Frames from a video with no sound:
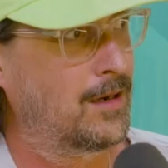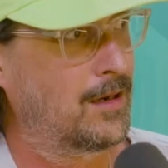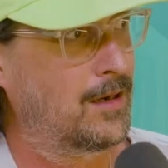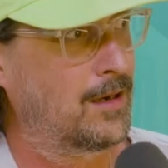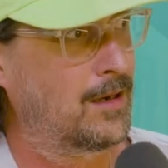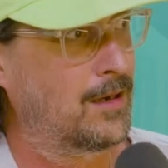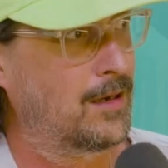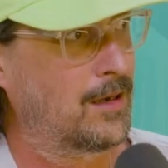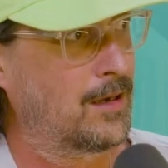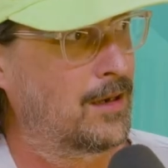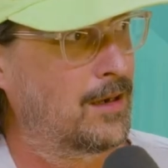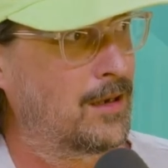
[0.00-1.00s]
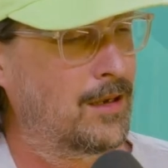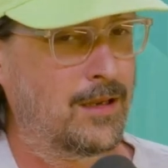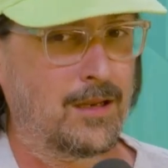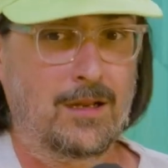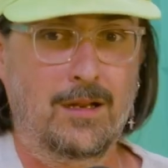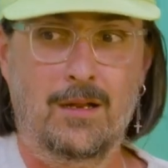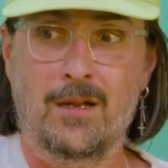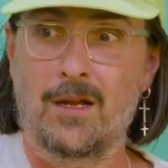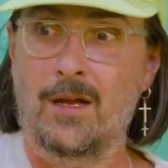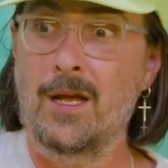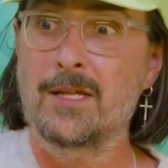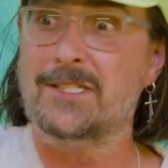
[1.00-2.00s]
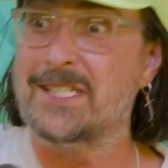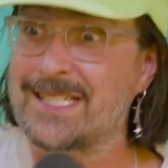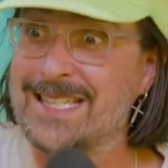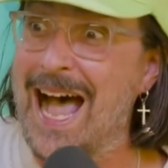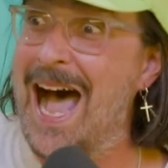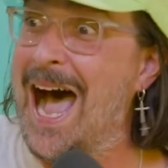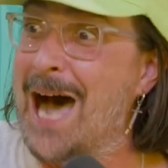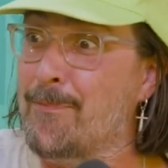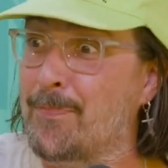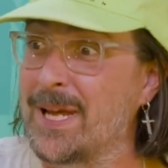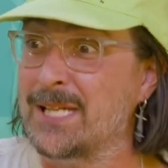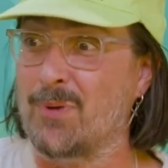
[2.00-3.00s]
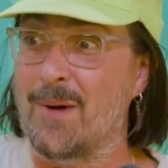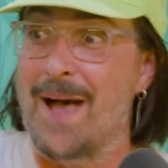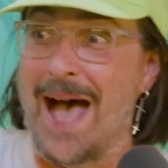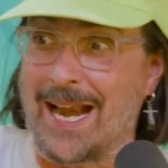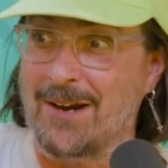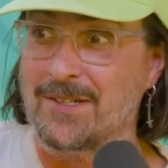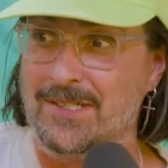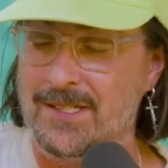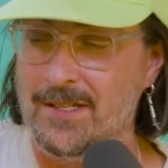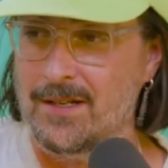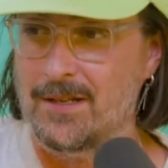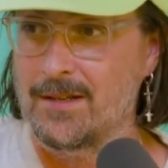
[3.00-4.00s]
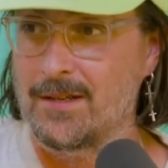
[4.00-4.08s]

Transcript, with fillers: try to explain it, but what's happening? Stop is what matters. okay.